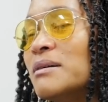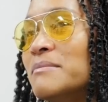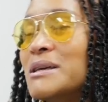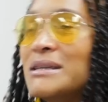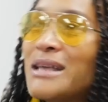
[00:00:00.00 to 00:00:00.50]

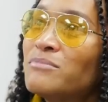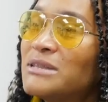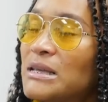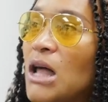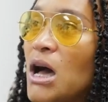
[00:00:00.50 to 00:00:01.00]
because I'm
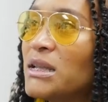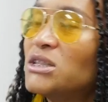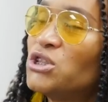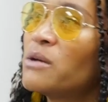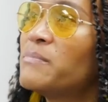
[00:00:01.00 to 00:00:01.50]
still on
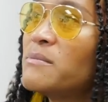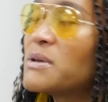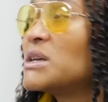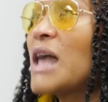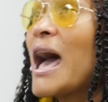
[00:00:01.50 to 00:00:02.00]
this jumping in,
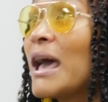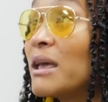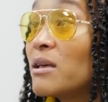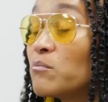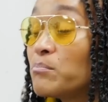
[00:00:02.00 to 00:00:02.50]
because
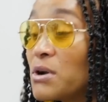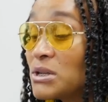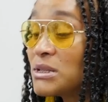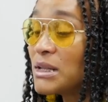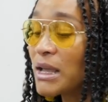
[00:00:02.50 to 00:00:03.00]
I
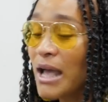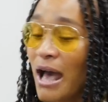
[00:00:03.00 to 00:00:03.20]
personally,